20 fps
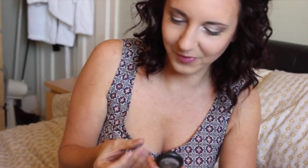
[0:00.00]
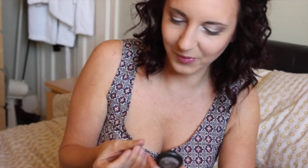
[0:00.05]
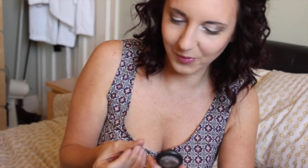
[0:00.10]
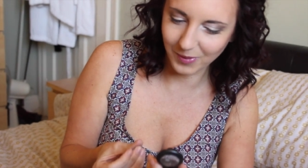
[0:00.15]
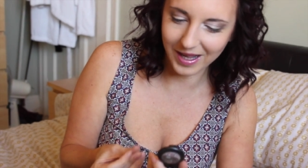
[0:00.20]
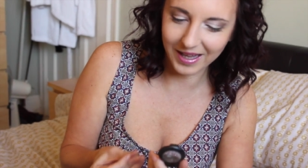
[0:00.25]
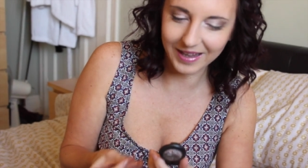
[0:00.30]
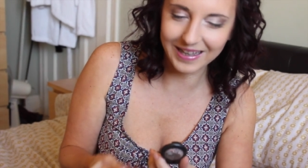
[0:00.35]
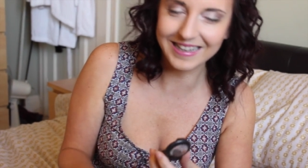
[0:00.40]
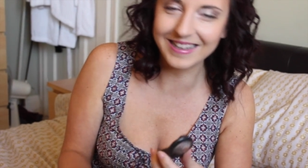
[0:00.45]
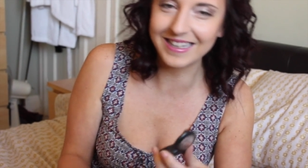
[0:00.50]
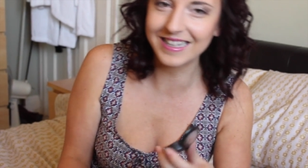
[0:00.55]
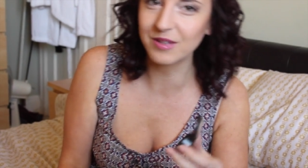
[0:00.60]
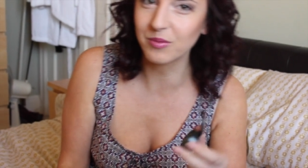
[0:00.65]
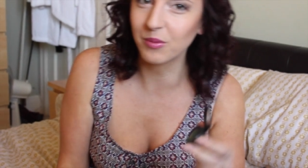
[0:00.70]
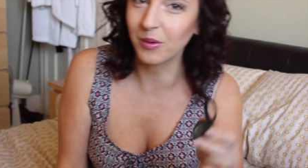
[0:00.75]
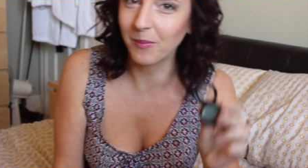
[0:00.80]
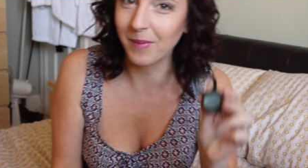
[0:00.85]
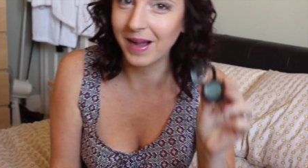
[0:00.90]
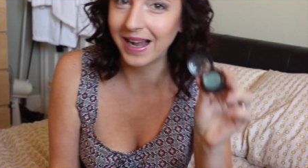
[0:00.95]
Well,
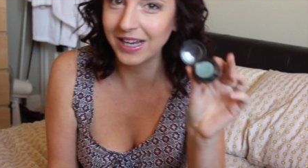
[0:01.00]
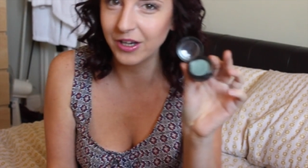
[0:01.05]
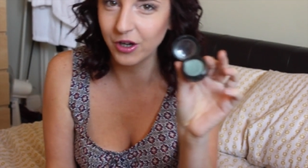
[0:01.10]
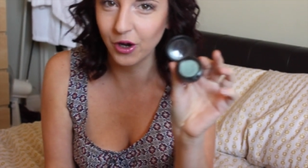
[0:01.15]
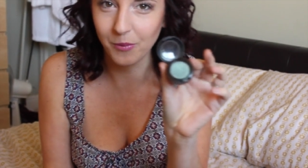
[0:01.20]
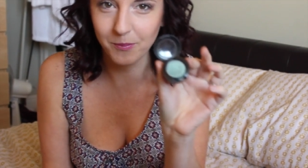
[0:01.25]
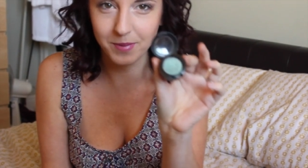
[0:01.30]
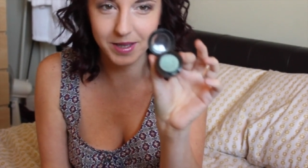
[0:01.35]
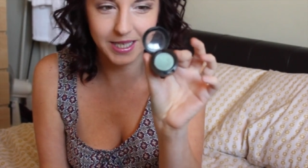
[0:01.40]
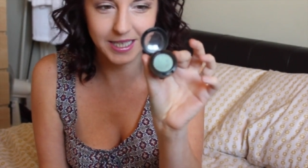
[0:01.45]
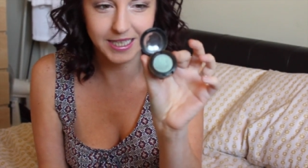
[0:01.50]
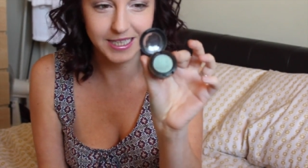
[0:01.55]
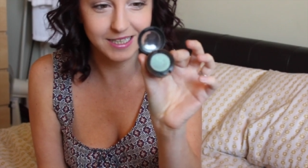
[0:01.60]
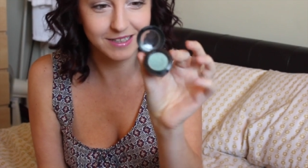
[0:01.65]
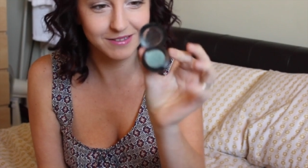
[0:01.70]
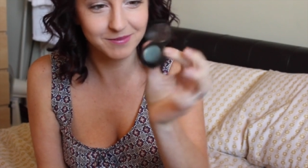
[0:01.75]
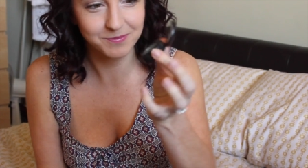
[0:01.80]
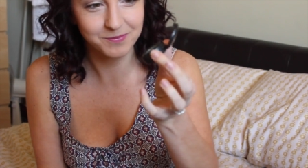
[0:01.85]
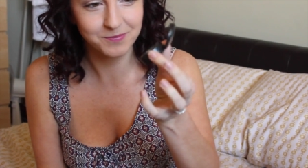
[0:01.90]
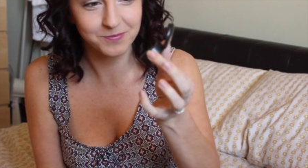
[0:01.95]
this one might not
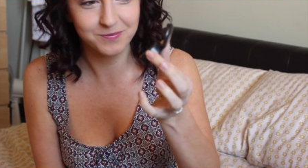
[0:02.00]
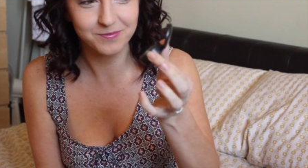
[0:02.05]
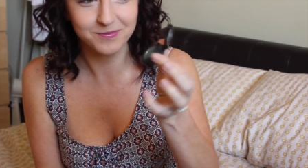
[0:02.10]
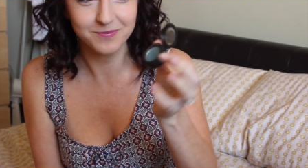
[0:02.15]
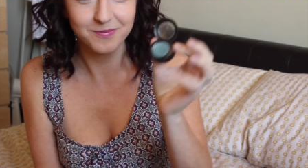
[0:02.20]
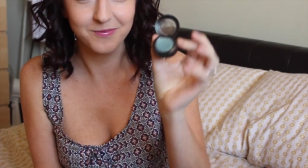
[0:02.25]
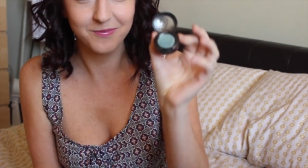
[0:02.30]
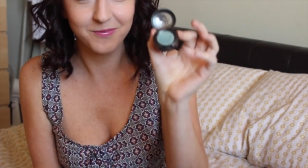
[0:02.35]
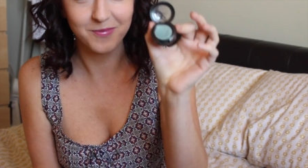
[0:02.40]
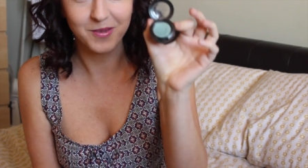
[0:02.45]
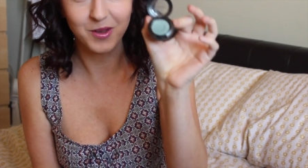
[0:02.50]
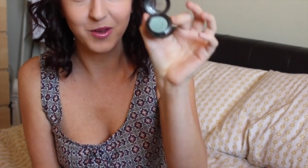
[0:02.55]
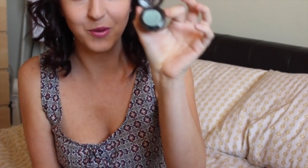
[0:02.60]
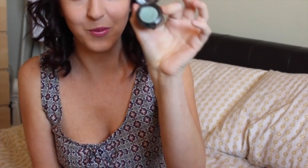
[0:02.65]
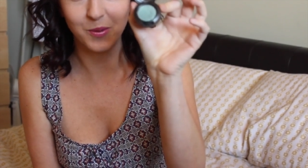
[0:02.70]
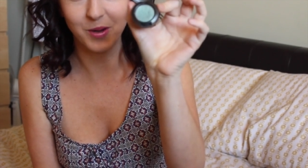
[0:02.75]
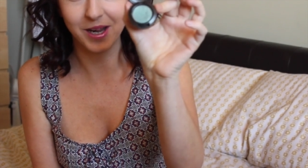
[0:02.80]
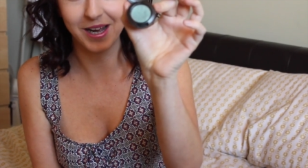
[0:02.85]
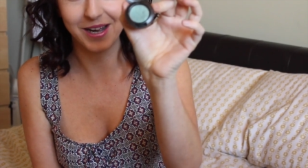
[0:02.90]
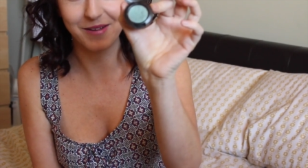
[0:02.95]
be
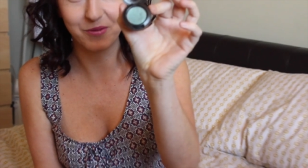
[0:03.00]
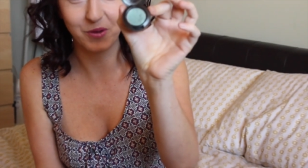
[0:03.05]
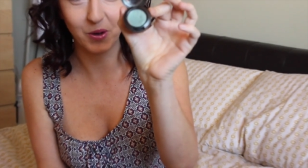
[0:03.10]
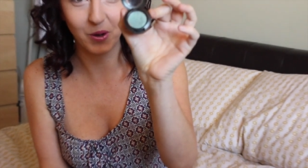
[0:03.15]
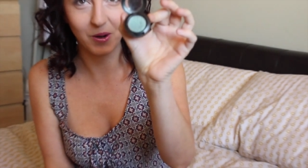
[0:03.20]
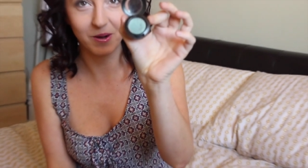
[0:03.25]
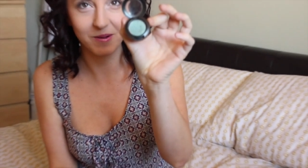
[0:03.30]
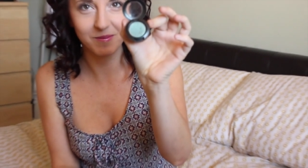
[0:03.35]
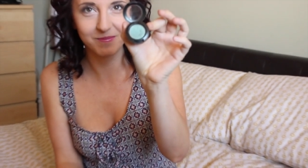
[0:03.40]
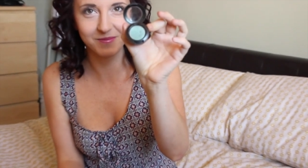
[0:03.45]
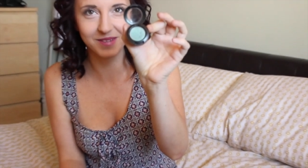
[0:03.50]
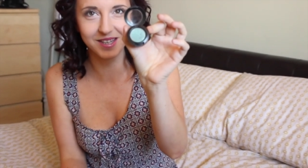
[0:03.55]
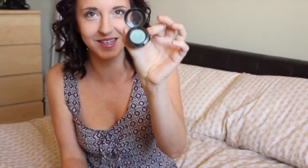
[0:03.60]
the one I've got.